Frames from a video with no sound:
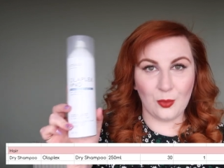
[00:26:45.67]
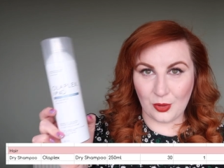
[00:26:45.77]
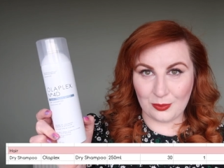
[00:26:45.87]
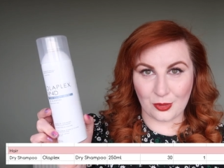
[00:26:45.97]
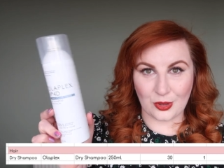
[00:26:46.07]

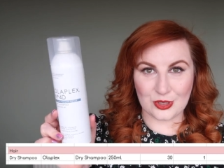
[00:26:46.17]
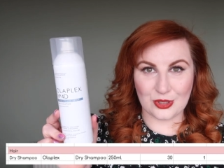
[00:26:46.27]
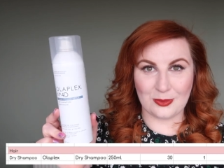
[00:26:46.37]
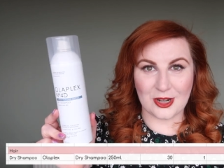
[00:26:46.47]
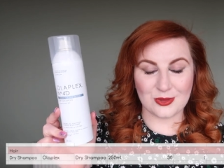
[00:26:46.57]
won't bore you
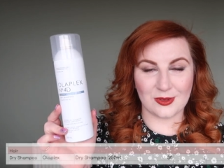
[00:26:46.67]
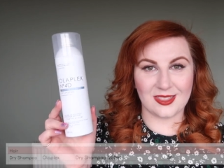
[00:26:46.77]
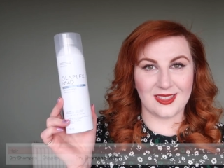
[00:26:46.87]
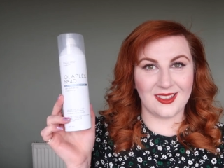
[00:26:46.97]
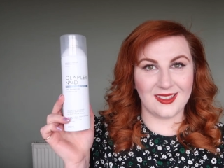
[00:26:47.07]
too much
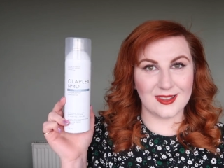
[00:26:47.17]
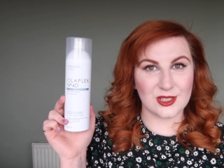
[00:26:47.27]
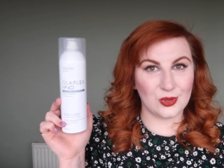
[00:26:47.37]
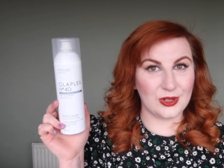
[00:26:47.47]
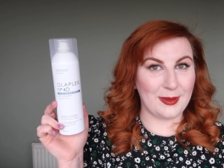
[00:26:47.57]
with the, the
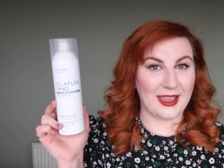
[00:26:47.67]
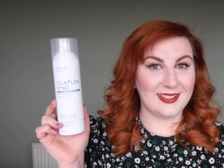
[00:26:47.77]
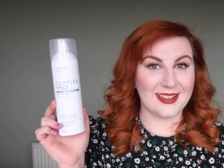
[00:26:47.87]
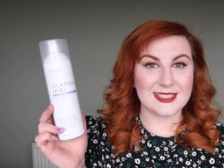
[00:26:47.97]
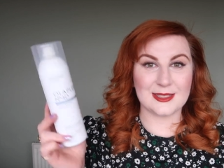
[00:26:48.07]
story
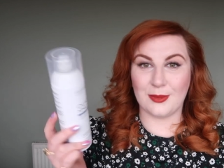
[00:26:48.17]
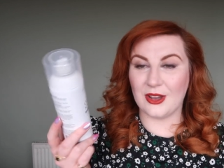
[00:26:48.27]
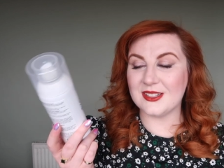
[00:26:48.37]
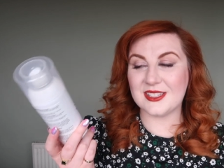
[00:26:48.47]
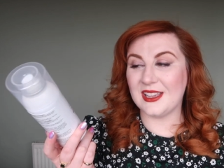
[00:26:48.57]
behind this
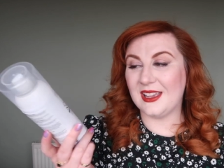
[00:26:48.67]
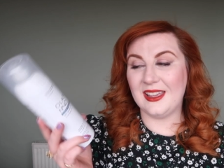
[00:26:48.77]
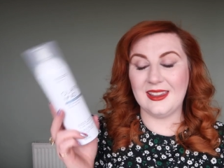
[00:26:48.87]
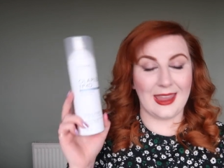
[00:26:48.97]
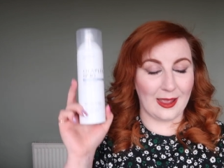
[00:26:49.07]
but
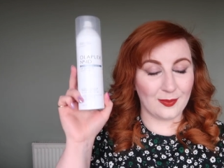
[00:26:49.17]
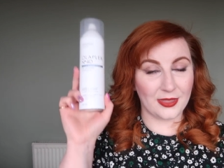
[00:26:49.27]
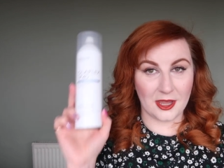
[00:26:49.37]
yeah,